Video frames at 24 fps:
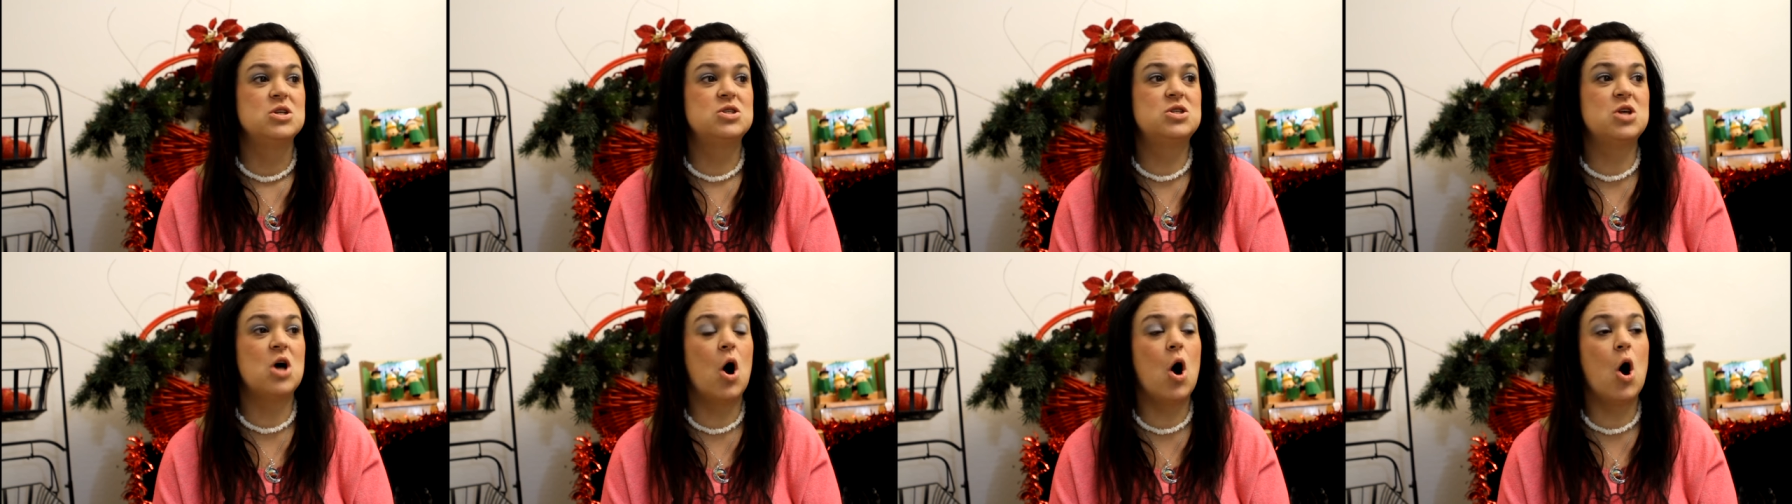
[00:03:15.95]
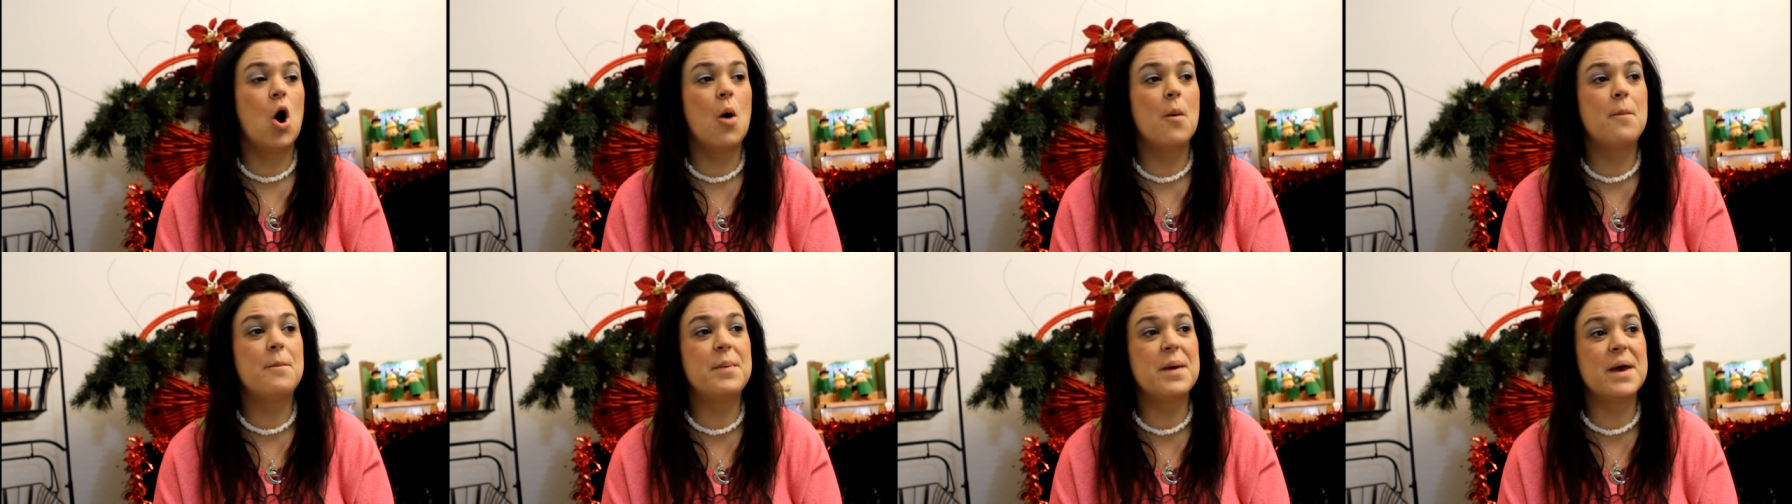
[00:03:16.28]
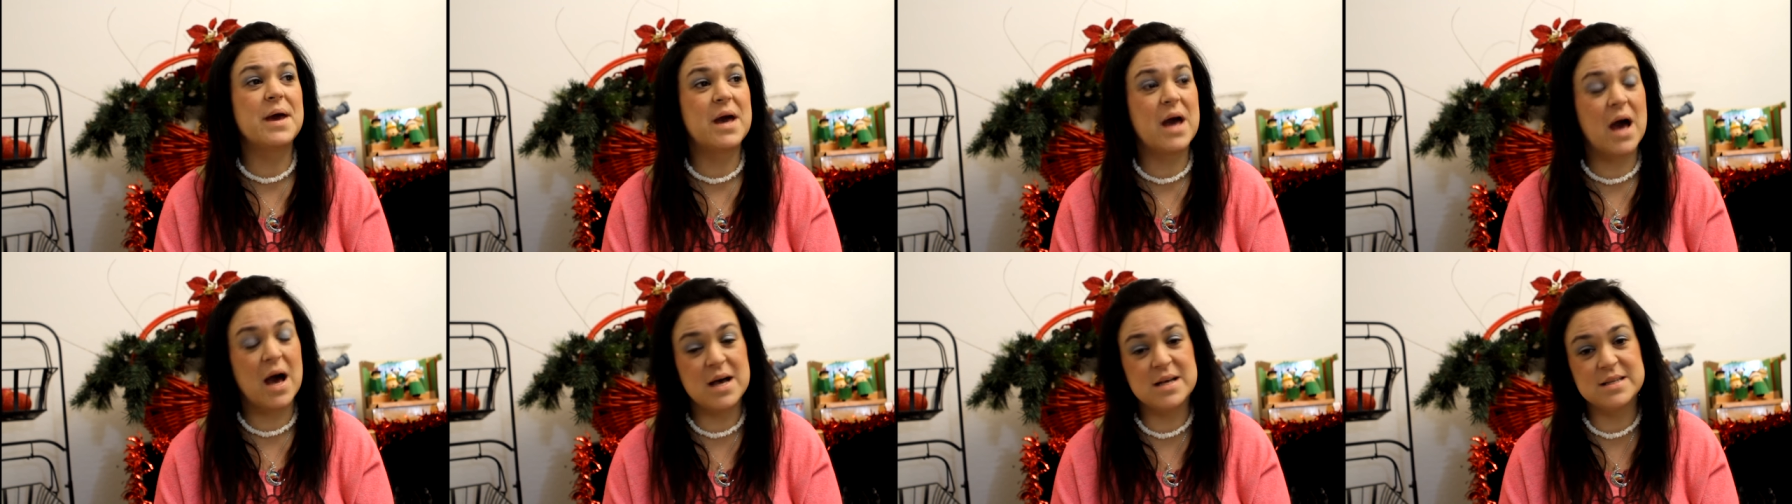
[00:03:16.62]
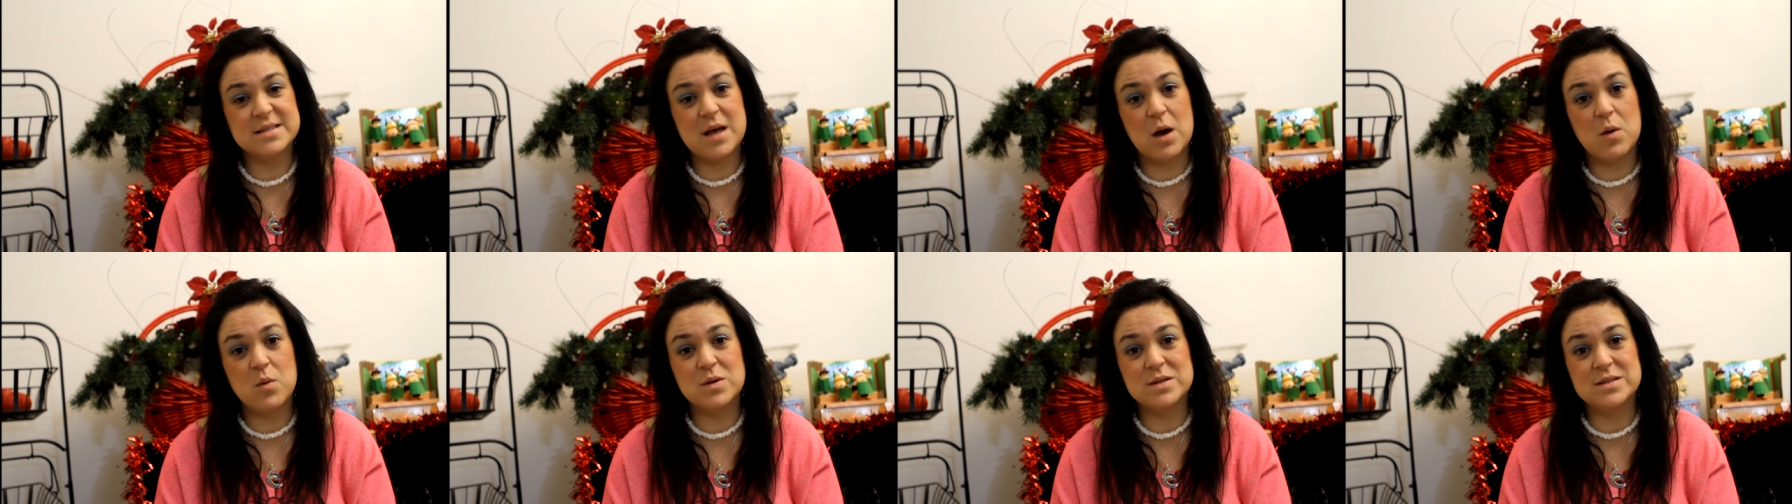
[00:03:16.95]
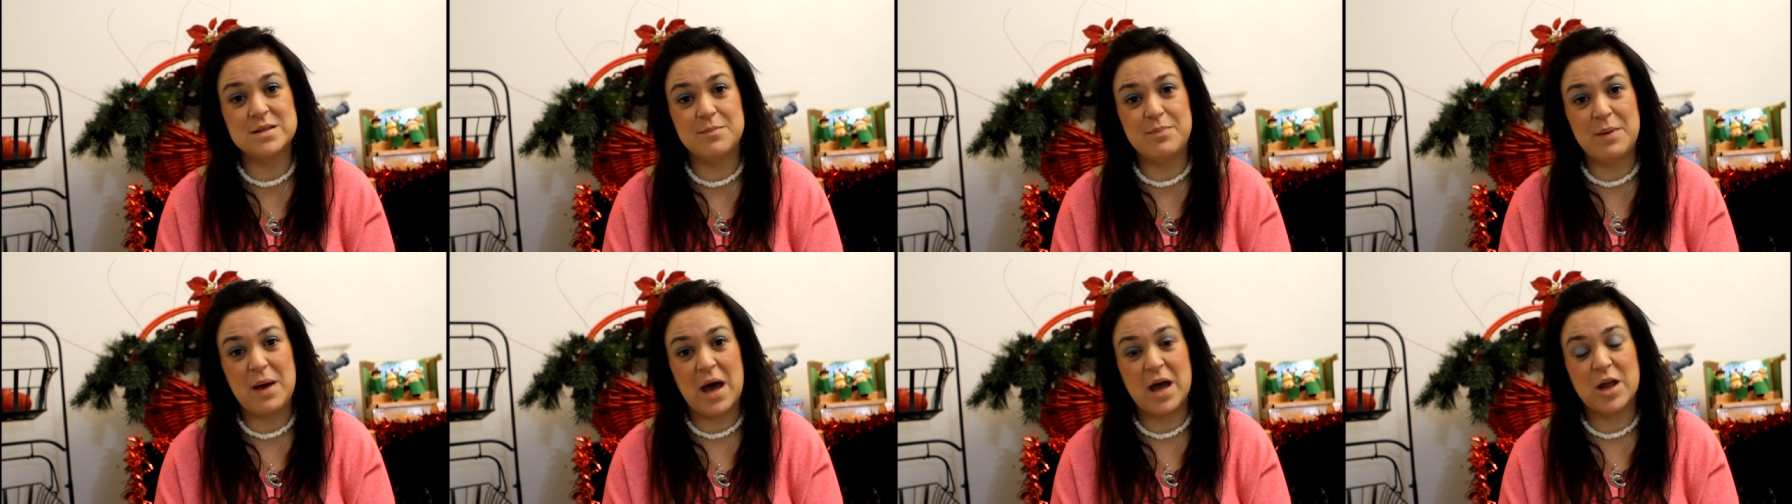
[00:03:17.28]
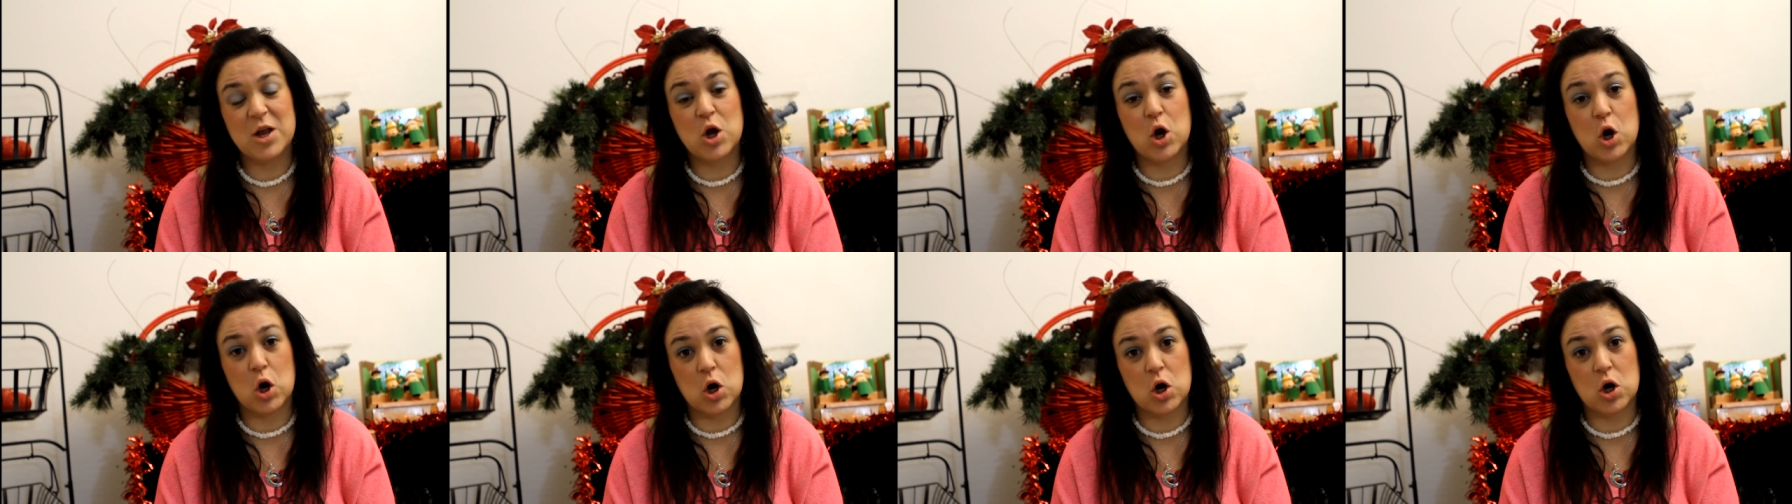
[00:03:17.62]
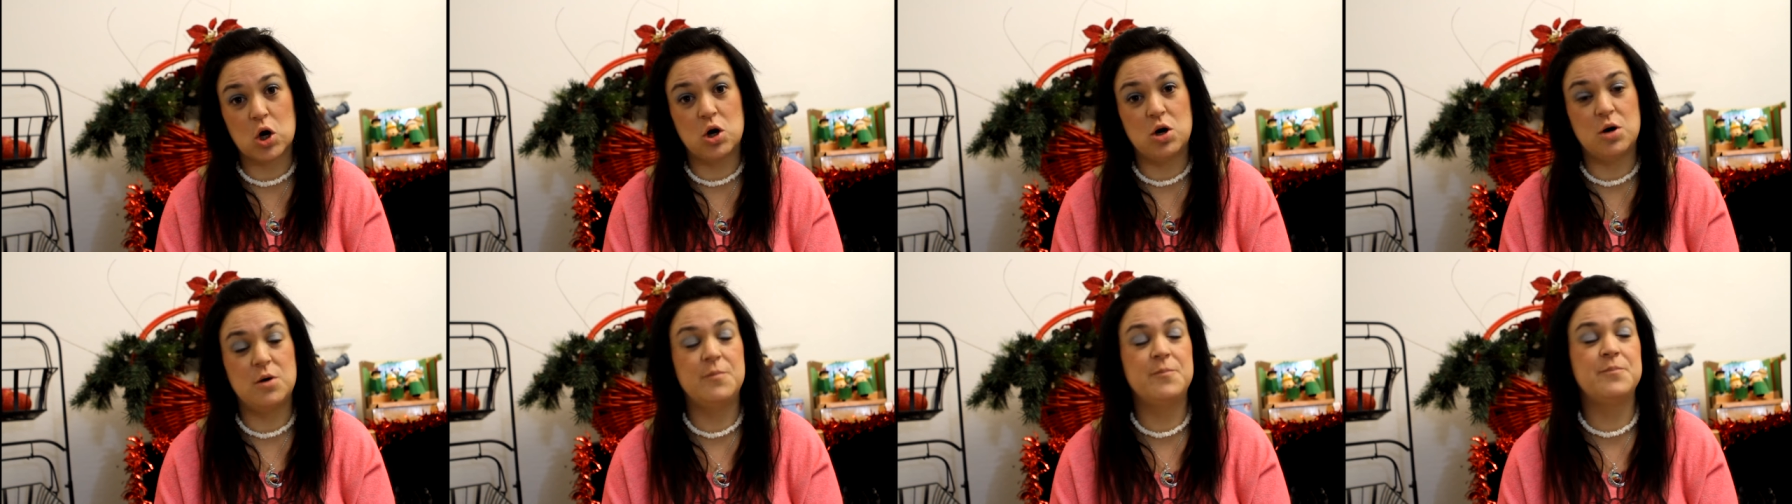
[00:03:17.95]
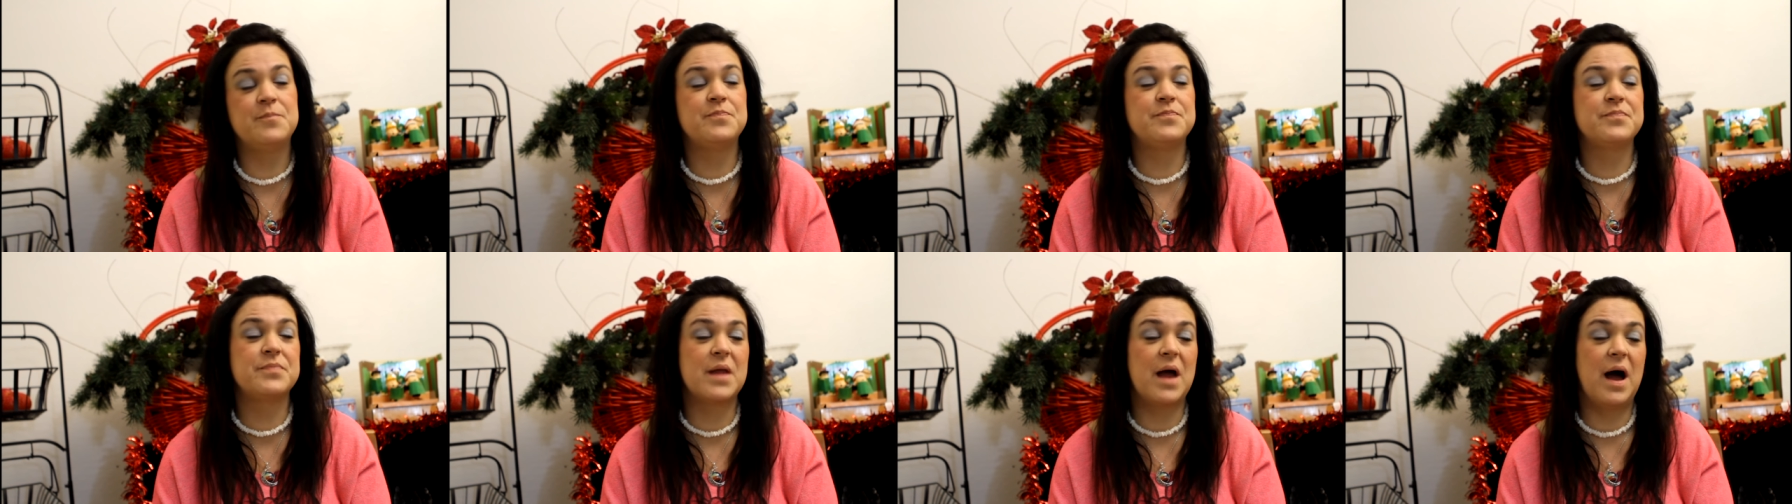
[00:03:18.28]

So because I was a bad girl,